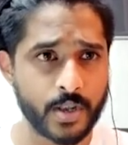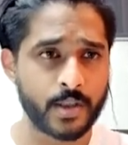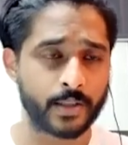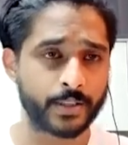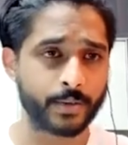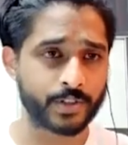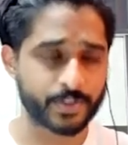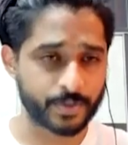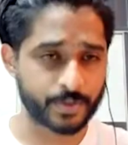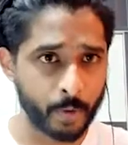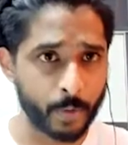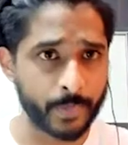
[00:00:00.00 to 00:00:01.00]
And there was
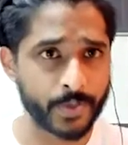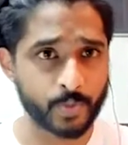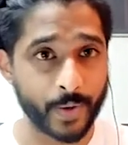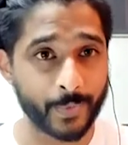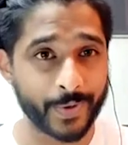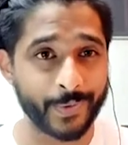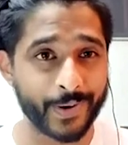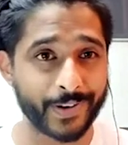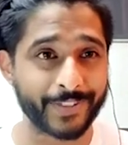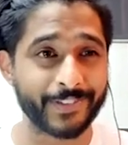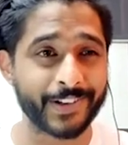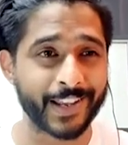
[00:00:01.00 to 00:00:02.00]
moments where we were
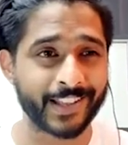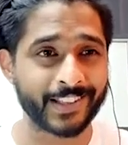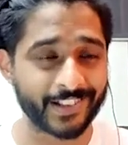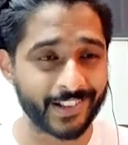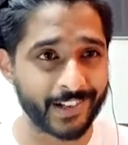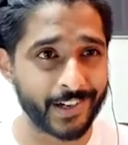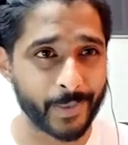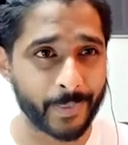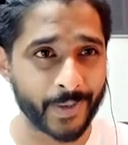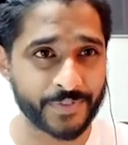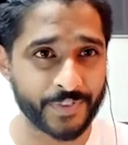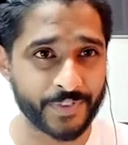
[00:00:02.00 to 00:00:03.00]
even like at the earlier parts
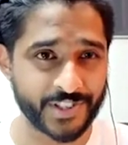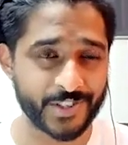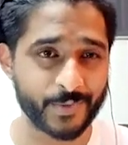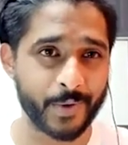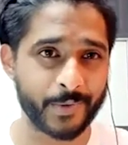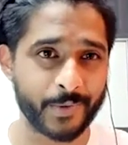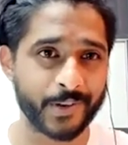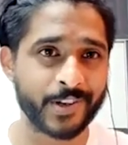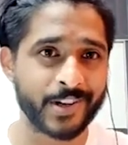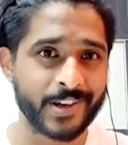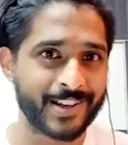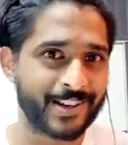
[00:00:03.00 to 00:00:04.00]
of our season where we're
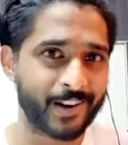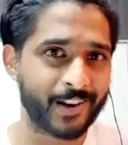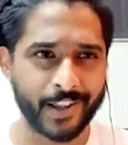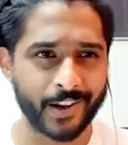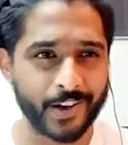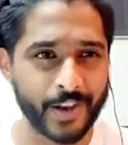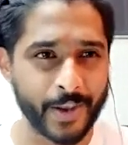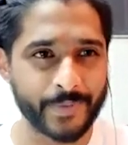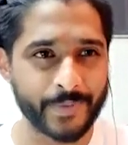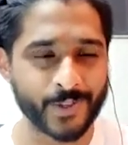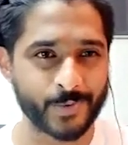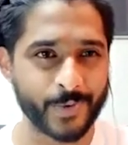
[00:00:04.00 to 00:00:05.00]
in our like early
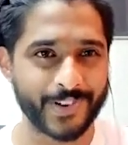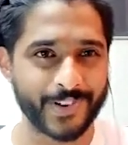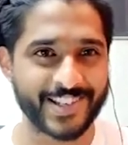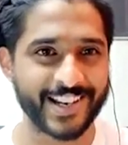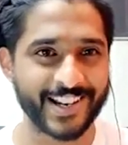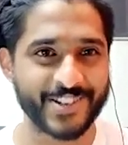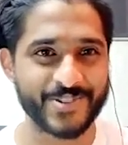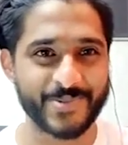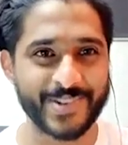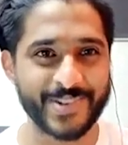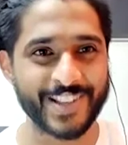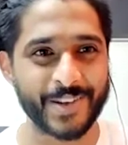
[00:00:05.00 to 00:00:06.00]
episodes where we're saying like, should we
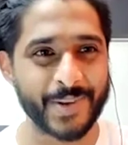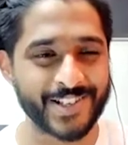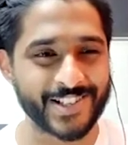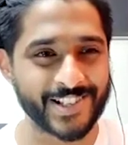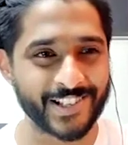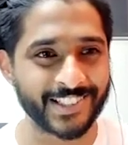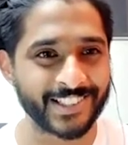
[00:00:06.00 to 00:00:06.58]
sell Martial?